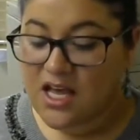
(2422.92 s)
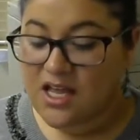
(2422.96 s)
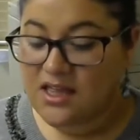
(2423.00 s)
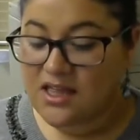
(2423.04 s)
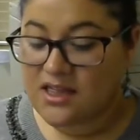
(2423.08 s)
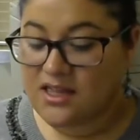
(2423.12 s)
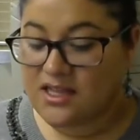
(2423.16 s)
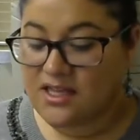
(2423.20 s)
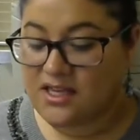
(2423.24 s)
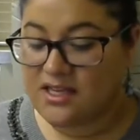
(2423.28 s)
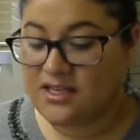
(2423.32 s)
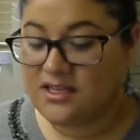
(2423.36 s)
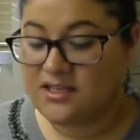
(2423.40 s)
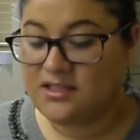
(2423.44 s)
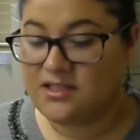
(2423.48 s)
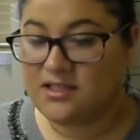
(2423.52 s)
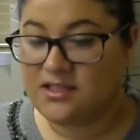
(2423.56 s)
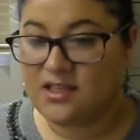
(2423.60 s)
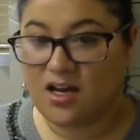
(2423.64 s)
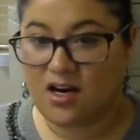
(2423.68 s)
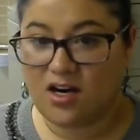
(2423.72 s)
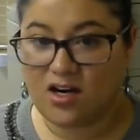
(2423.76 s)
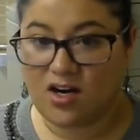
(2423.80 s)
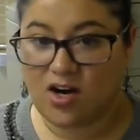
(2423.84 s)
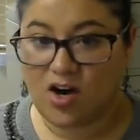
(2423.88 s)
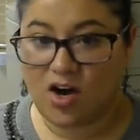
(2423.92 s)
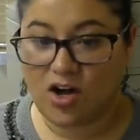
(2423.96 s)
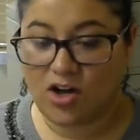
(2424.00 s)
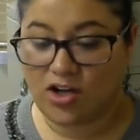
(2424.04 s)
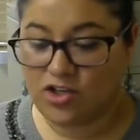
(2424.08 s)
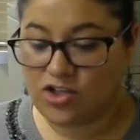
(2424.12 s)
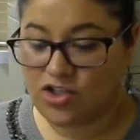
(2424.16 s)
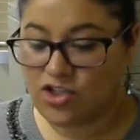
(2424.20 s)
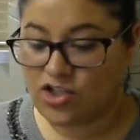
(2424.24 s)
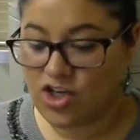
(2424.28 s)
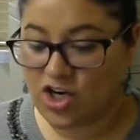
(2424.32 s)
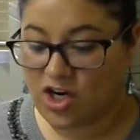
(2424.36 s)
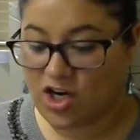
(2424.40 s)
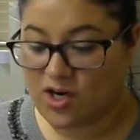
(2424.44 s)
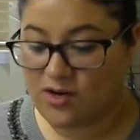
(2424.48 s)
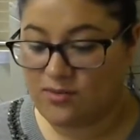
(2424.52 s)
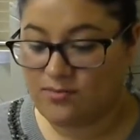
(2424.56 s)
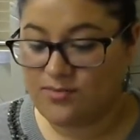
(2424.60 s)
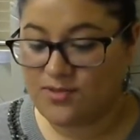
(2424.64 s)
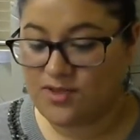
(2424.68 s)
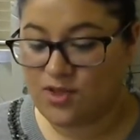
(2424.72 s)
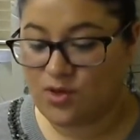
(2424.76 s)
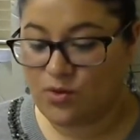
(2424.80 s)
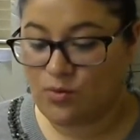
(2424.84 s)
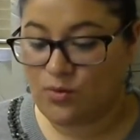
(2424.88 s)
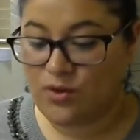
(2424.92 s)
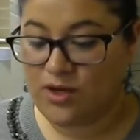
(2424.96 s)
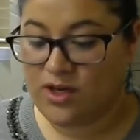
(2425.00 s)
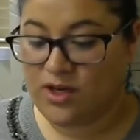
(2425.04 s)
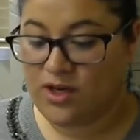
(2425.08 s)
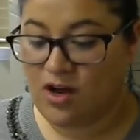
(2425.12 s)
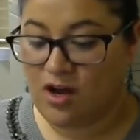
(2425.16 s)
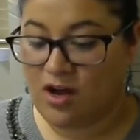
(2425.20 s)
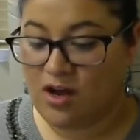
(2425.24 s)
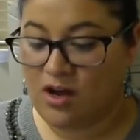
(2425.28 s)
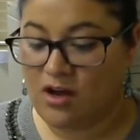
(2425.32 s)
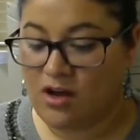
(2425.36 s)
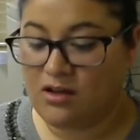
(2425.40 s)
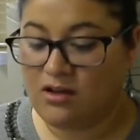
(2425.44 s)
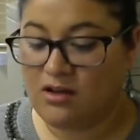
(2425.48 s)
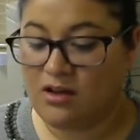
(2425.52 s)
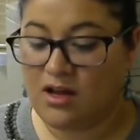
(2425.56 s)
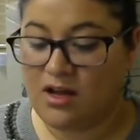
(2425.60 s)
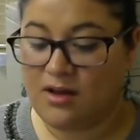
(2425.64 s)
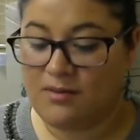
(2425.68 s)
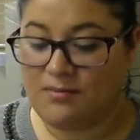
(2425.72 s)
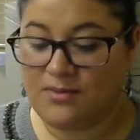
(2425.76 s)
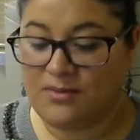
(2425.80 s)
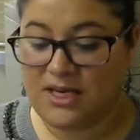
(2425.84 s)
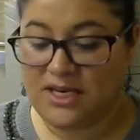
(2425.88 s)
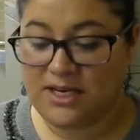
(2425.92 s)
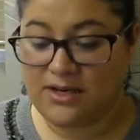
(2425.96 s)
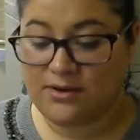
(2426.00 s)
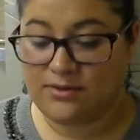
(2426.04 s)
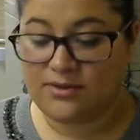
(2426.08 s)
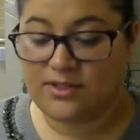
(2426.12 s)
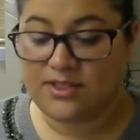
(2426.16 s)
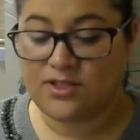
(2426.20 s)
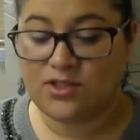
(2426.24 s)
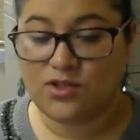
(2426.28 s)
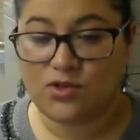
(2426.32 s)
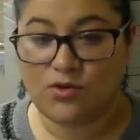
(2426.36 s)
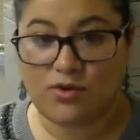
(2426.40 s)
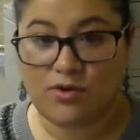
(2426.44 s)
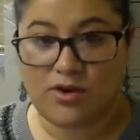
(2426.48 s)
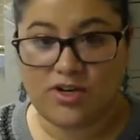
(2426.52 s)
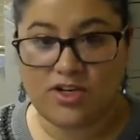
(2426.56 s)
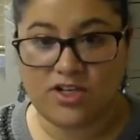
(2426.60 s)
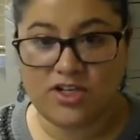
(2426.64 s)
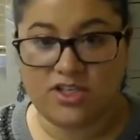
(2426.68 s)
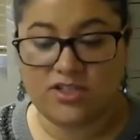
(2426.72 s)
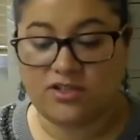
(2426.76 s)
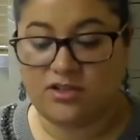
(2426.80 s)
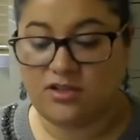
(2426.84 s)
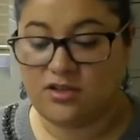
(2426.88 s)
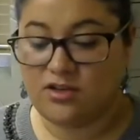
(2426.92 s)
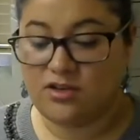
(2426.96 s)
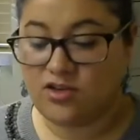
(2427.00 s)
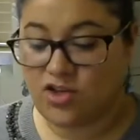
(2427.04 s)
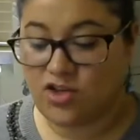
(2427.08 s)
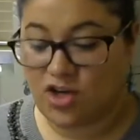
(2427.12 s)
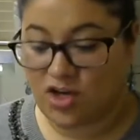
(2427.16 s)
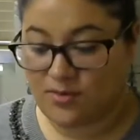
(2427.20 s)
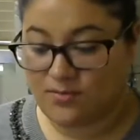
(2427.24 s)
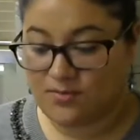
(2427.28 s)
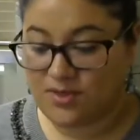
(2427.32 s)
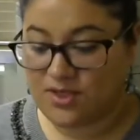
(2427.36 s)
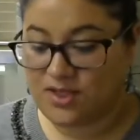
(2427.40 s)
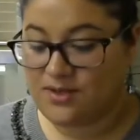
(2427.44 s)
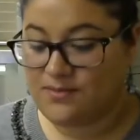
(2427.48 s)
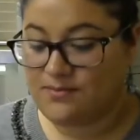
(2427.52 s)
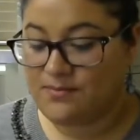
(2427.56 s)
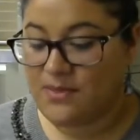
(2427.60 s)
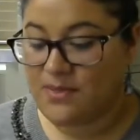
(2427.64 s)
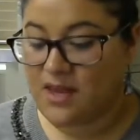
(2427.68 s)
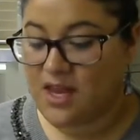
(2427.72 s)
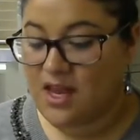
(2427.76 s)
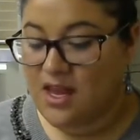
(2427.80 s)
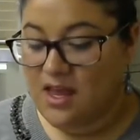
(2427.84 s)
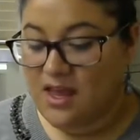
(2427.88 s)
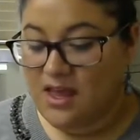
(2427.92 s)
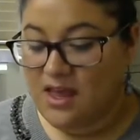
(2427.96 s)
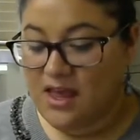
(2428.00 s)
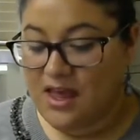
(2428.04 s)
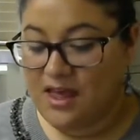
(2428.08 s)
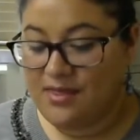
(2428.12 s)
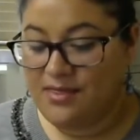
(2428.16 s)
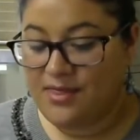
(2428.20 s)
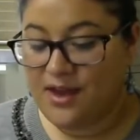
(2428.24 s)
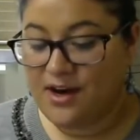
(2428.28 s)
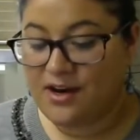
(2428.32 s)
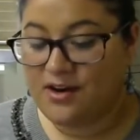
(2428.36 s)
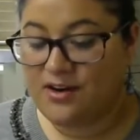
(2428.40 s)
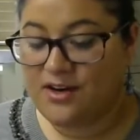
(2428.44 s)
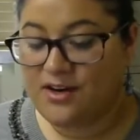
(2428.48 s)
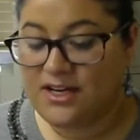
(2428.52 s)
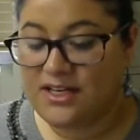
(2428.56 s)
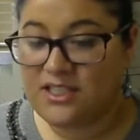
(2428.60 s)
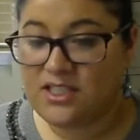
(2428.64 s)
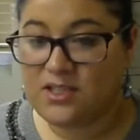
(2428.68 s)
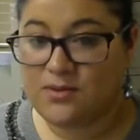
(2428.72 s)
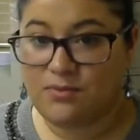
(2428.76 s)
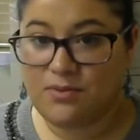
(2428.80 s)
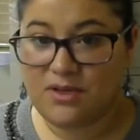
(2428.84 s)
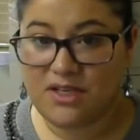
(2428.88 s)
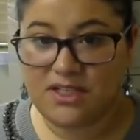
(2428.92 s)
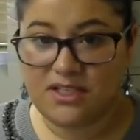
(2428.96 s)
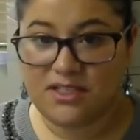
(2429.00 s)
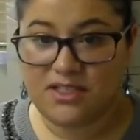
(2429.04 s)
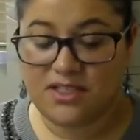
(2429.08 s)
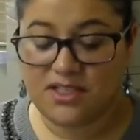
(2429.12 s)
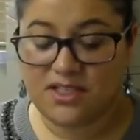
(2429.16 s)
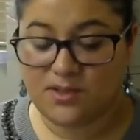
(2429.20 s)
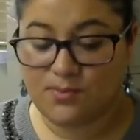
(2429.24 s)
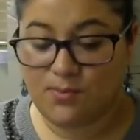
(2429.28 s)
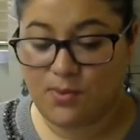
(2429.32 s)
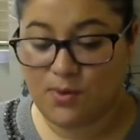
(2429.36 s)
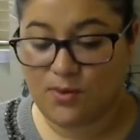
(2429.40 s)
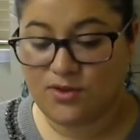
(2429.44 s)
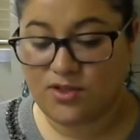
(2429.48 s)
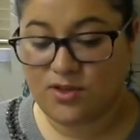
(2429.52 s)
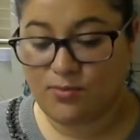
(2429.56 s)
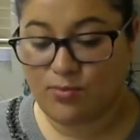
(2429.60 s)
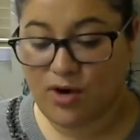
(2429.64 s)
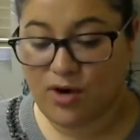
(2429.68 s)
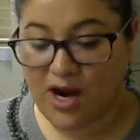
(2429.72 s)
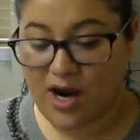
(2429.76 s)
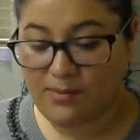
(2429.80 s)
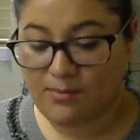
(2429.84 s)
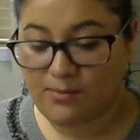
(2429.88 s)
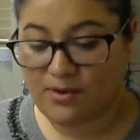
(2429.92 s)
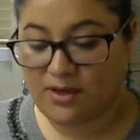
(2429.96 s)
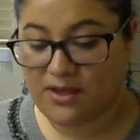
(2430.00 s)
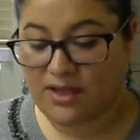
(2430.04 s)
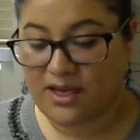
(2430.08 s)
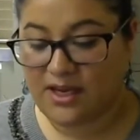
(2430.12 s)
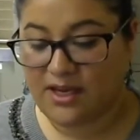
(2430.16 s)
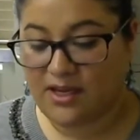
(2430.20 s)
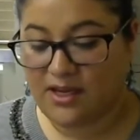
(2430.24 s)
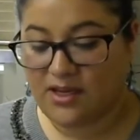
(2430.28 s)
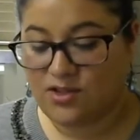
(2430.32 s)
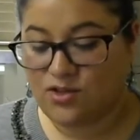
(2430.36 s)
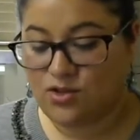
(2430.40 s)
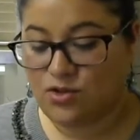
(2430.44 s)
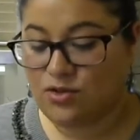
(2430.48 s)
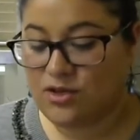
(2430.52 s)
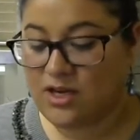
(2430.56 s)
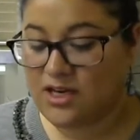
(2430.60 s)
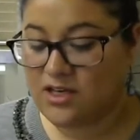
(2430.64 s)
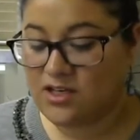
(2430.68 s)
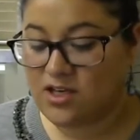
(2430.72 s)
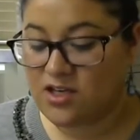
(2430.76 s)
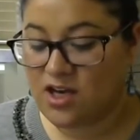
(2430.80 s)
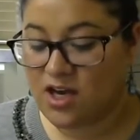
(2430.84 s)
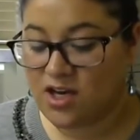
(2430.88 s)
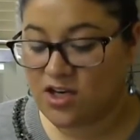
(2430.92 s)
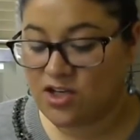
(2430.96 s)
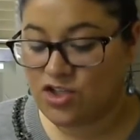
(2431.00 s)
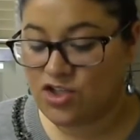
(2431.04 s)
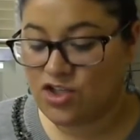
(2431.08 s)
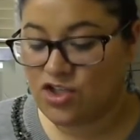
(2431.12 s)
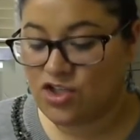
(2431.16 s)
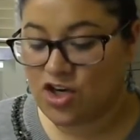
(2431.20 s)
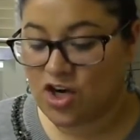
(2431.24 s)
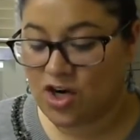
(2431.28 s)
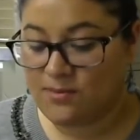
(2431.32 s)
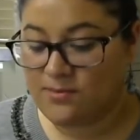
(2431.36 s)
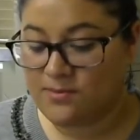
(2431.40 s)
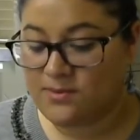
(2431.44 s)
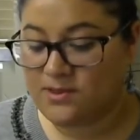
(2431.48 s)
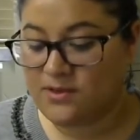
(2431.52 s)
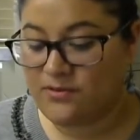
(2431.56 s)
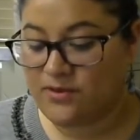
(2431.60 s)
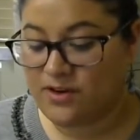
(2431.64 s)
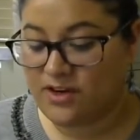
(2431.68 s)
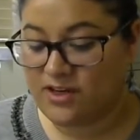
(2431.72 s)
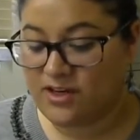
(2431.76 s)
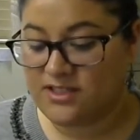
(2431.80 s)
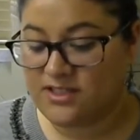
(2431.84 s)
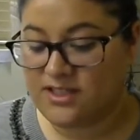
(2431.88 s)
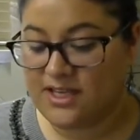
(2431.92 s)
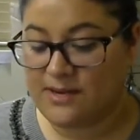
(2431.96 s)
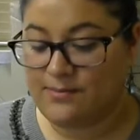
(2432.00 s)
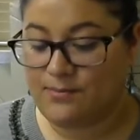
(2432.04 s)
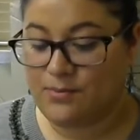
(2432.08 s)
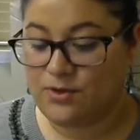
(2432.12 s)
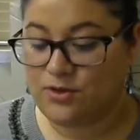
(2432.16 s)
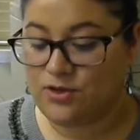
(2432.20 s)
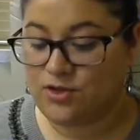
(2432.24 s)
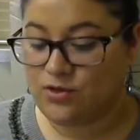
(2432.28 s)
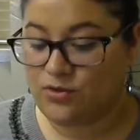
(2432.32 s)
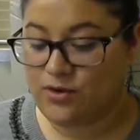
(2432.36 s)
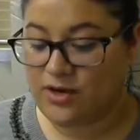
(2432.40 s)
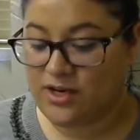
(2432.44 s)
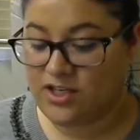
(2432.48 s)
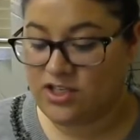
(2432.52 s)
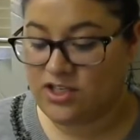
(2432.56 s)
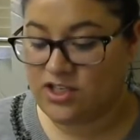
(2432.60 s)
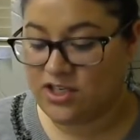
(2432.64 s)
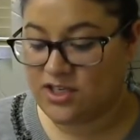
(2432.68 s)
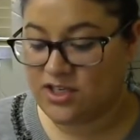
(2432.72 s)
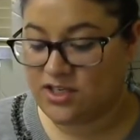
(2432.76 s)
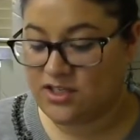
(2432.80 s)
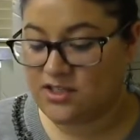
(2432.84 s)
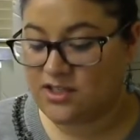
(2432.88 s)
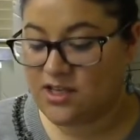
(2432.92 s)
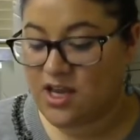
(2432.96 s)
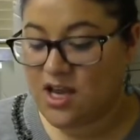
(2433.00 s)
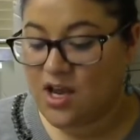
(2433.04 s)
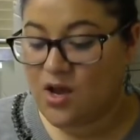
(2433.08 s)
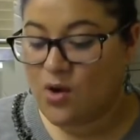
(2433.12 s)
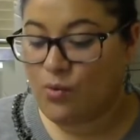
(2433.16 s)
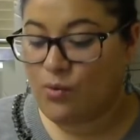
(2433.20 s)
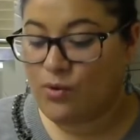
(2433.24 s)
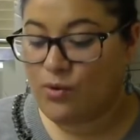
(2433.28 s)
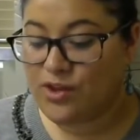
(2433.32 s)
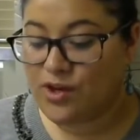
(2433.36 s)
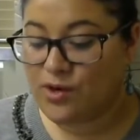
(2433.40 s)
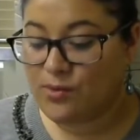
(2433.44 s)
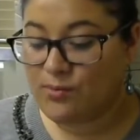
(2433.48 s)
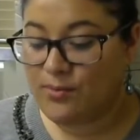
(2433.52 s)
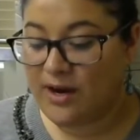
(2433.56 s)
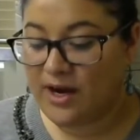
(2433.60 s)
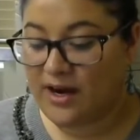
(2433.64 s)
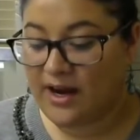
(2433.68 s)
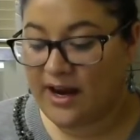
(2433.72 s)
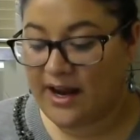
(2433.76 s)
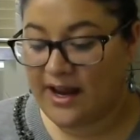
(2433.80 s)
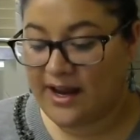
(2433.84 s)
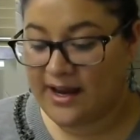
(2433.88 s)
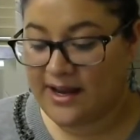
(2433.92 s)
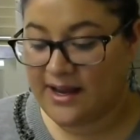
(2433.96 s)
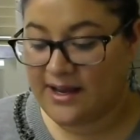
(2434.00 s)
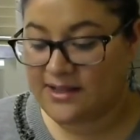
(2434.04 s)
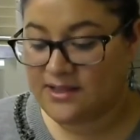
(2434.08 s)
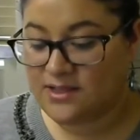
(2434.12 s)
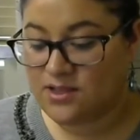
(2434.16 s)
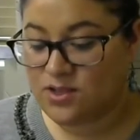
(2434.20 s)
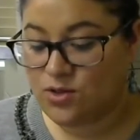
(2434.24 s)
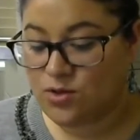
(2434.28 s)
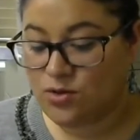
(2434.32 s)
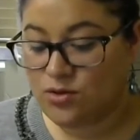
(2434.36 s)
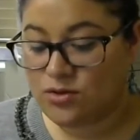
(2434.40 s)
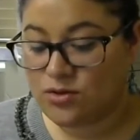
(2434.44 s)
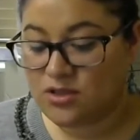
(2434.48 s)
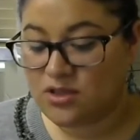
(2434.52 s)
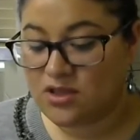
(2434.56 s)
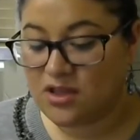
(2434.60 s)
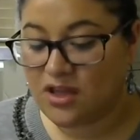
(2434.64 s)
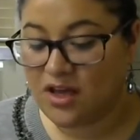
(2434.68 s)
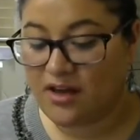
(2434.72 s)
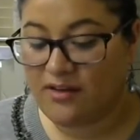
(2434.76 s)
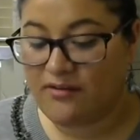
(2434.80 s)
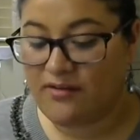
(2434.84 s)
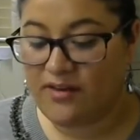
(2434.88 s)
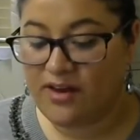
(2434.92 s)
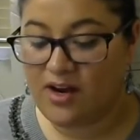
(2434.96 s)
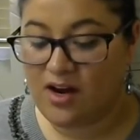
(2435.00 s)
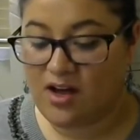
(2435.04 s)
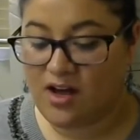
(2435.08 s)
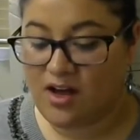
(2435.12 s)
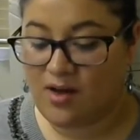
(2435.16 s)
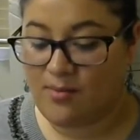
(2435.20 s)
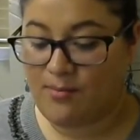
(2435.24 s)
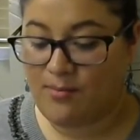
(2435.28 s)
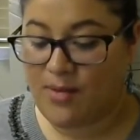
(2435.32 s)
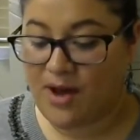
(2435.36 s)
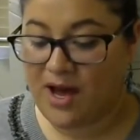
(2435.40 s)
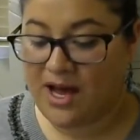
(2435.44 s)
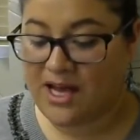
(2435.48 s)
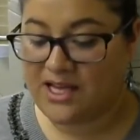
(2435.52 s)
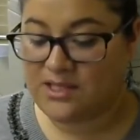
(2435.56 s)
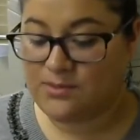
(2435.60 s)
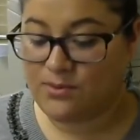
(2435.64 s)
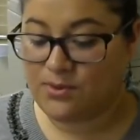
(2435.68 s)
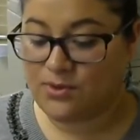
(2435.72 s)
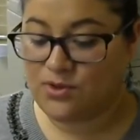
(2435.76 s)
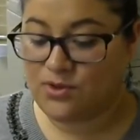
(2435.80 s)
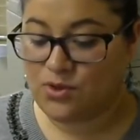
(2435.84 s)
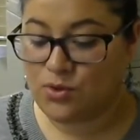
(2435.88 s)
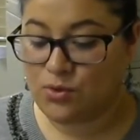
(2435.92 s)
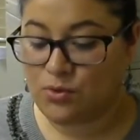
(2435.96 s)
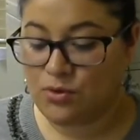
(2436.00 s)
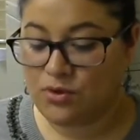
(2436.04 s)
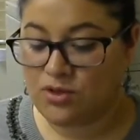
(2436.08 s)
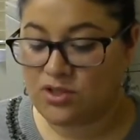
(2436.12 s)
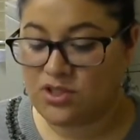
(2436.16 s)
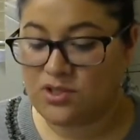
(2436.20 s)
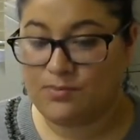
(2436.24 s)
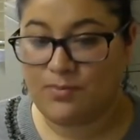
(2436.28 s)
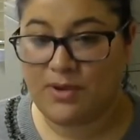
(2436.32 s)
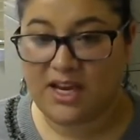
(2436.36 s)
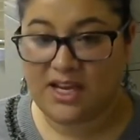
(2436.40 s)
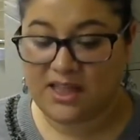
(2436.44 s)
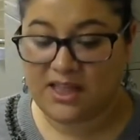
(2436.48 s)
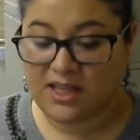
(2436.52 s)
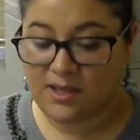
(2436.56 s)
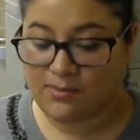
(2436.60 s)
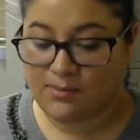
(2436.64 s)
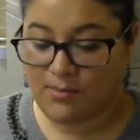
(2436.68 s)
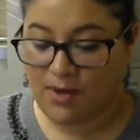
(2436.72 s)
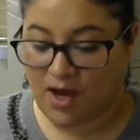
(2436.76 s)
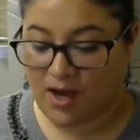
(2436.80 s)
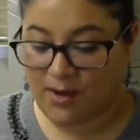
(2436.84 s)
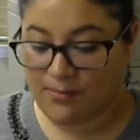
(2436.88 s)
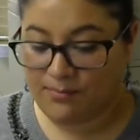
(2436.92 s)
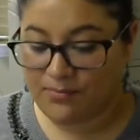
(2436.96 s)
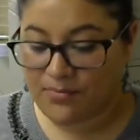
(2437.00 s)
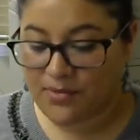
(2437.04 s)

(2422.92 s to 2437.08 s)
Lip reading: These are called sharps. So we call needles and syringes sharps. And there need to be disposed of properly. Do not touch sharps, for example, syringes, with your bare hands. Use glove and a possible tool to pick them up.